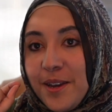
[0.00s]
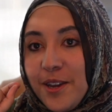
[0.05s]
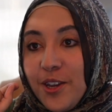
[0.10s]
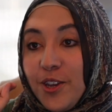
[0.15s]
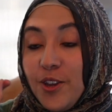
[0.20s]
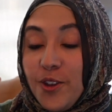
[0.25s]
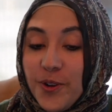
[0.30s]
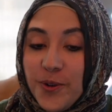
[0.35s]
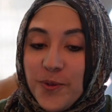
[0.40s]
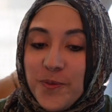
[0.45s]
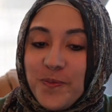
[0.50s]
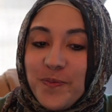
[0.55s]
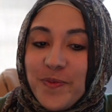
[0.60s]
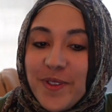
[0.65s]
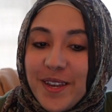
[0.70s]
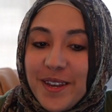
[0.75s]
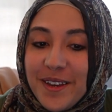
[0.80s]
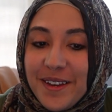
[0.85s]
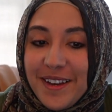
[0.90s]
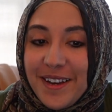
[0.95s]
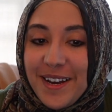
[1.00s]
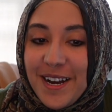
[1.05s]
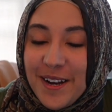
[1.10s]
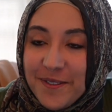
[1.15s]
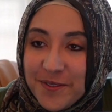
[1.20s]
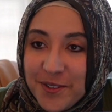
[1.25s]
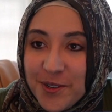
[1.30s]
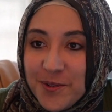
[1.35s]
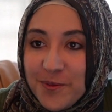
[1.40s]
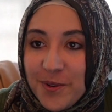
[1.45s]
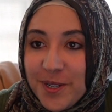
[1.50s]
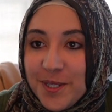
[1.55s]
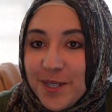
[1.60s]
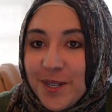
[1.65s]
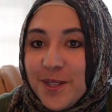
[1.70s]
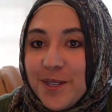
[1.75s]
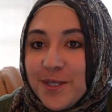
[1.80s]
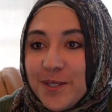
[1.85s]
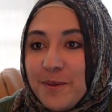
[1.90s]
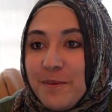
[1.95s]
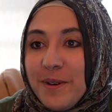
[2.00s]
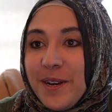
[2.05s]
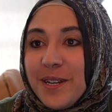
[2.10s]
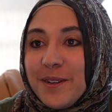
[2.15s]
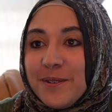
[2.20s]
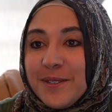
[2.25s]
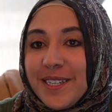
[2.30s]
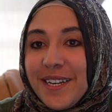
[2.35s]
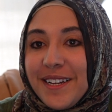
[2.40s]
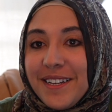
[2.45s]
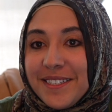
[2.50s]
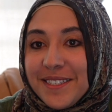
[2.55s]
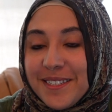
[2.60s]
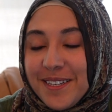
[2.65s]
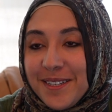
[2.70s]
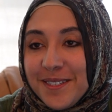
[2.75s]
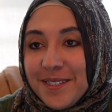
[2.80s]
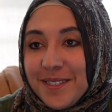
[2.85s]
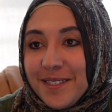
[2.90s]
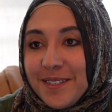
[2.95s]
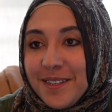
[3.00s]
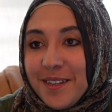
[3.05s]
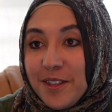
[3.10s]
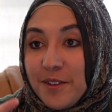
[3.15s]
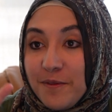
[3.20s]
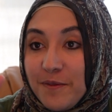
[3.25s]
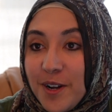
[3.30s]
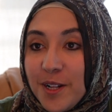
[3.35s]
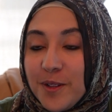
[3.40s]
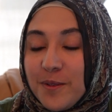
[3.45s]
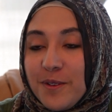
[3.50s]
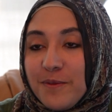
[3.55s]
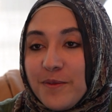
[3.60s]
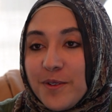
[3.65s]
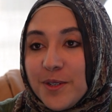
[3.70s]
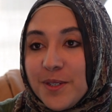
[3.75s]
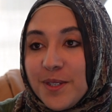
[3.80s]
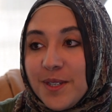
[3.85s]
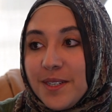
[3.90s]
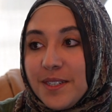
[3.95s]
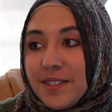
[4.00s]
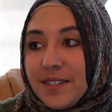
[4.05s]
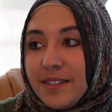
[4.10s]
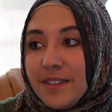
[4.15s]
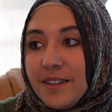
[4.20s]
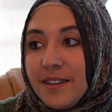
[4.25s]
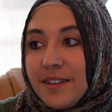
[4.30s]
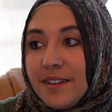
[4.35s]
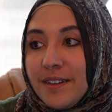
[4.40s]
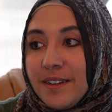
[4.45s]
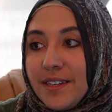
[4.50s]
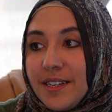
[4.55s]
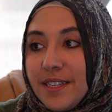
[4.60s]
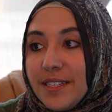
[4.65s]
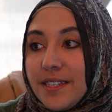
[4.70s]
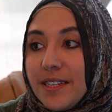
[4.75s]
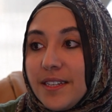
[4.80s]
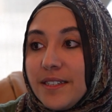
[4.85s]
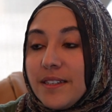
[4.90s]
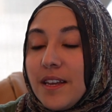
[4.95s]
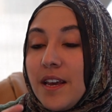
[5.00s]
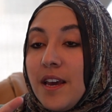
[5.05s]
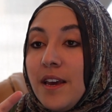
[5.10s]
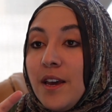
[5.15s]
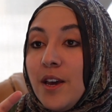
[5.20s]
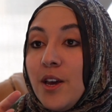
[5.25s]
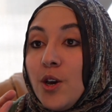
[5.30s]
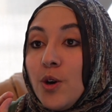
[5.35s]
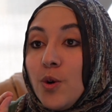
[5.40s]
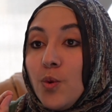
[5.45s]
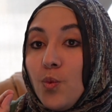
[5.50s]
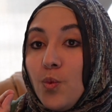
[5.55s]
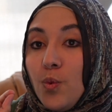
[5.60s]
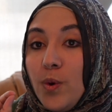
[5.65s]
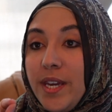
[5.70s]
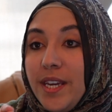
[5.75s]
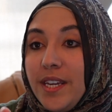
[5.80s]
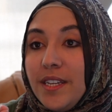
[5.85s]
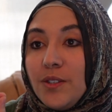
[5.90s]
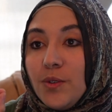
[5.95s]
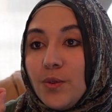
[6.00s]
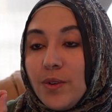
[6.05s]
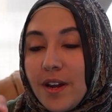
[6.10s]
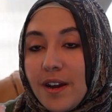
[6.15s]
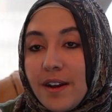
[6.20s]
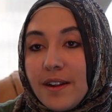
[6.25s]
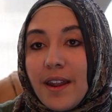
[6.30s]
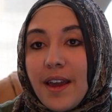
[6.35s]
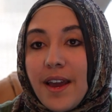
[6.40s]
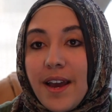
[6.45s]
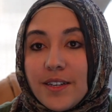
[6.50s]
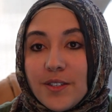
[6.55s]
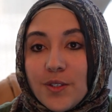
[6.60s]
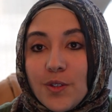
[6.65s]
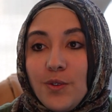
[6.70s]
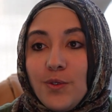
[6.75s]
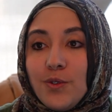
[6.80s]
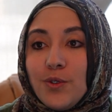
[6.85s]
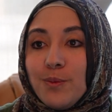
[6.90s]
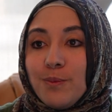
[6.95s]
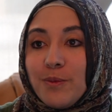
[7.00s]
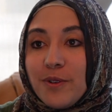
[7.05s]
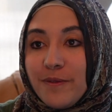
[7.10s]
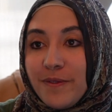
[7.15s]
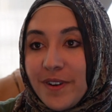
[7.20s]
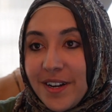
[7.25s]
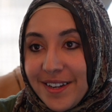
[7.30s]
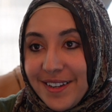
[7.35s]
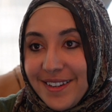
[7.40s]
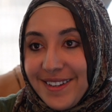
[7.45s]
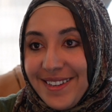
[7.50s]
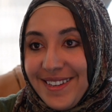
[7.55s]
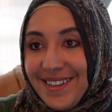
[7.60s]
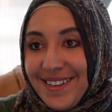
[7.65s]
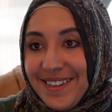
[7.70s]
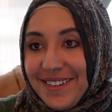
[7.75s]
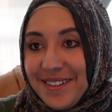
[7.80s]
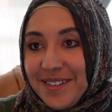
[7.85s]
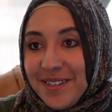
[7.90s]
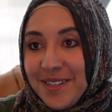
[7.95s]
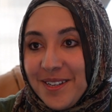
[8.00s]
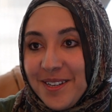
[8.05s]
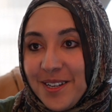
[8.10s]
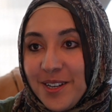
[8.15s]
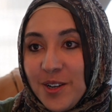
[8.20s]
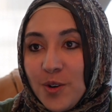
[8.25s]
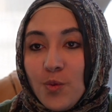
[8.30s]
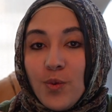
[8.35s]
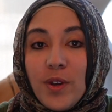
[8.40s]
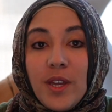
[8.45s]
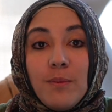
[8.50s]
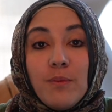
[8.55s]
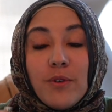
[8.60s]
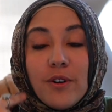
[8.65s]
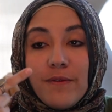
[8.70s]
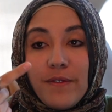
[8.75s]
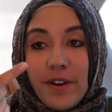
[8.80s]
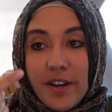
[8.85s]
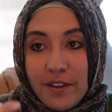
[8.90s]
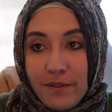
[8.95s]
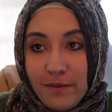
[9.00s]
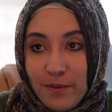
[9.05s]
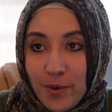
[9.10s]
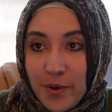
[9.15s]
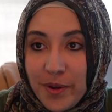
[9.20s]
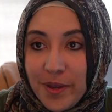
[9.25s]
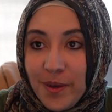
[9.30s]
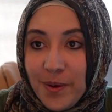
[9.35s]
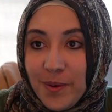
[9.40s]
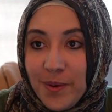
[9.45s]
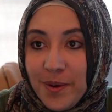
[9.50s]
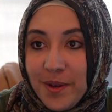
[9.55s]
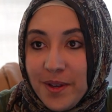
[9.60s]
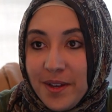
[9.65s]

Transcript: You know, afterwards, Allah subhanahu wa ta'ala says in the following verses, he says, we do not ask you to provide. We provide for you.